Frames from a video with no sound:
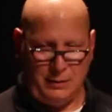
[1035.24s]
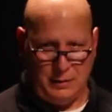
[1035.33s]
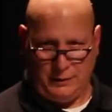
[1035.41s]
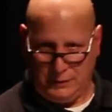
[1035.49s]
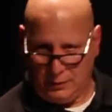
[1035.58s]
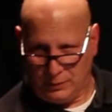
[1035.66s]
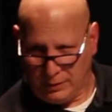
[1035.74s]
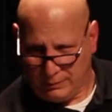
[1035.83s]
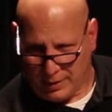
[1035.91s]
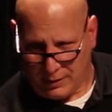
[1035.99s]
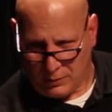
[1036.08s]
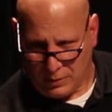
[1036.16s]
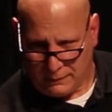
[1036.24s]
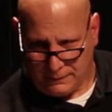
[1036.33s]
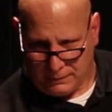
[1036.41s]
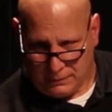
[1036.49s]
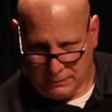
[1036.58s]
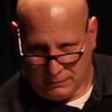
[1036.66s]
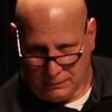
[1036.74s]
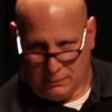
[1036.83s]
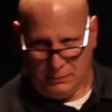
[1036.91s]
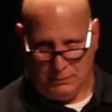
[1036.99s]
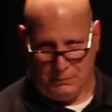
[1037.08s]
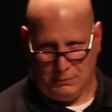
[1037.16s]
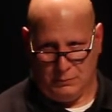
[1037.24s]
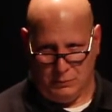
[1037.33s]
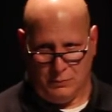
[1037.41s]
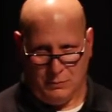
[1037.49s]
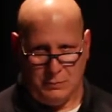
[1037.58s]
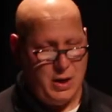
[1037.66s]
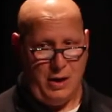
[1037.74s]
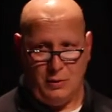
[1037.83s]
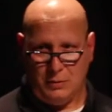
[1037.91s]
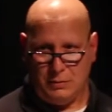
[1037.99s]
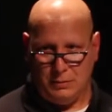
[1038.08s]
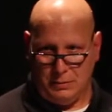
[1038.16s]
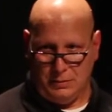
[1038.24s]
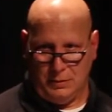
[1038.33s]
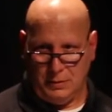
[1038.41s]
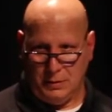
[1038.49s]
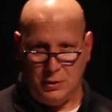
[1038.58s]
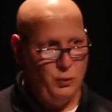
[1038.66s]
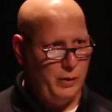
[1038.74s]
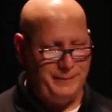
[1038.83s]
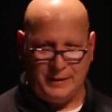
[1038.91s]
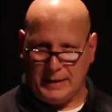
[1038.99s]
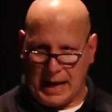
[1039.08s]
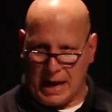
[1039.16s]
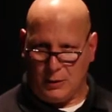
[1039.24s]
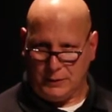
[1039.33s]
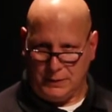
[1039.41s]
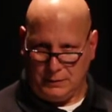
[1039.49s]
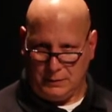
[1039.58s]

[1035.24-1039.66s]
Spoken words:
They still read Beowulf? No. You ripped it out?